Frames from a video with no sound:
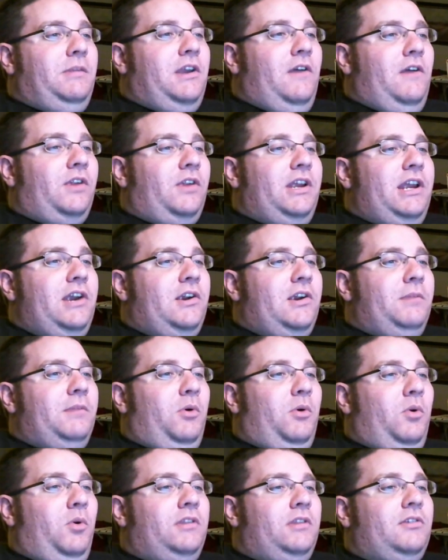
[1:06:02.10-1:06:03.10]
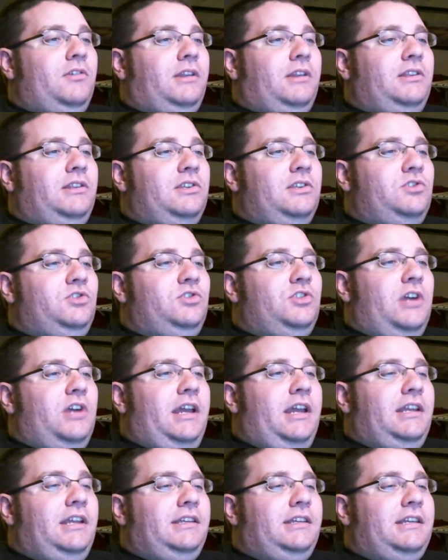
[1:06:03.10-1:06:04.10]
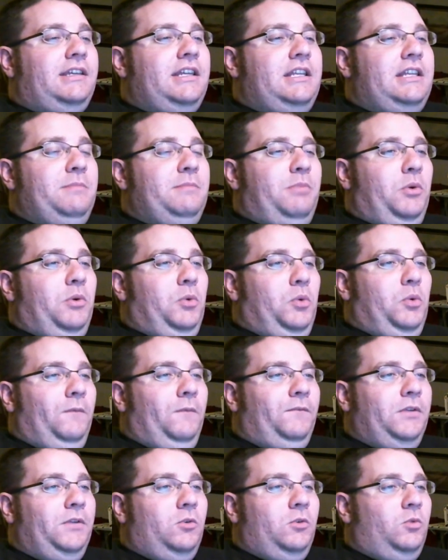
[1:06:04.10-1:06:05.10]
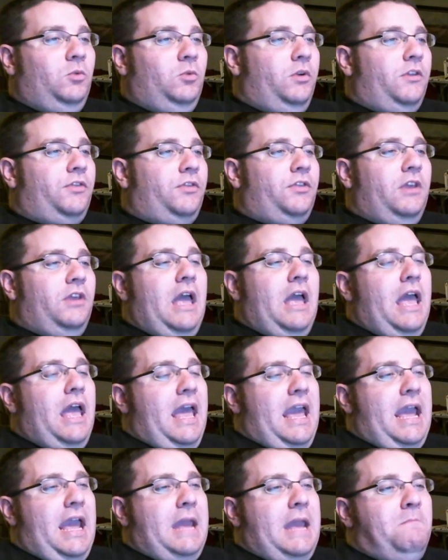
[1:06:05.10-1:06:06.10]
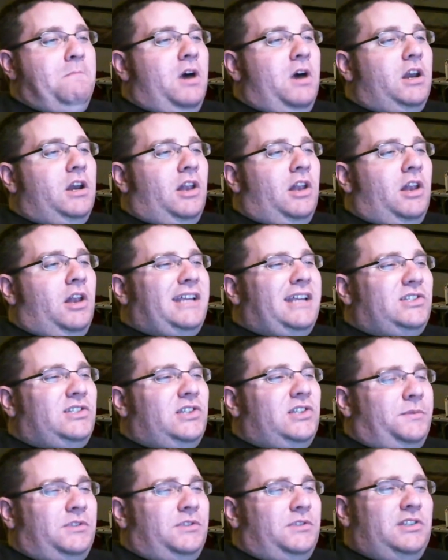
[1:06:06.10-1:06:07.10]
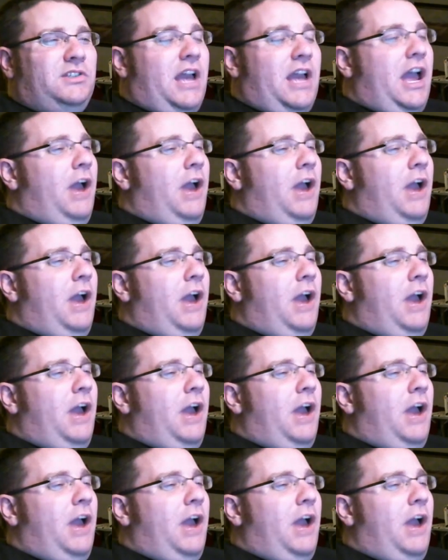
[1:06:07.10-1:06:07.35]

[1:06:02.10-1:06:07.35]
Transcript: to be over here, and pointed to like this giant kiddie pool filled with a mud-like substance.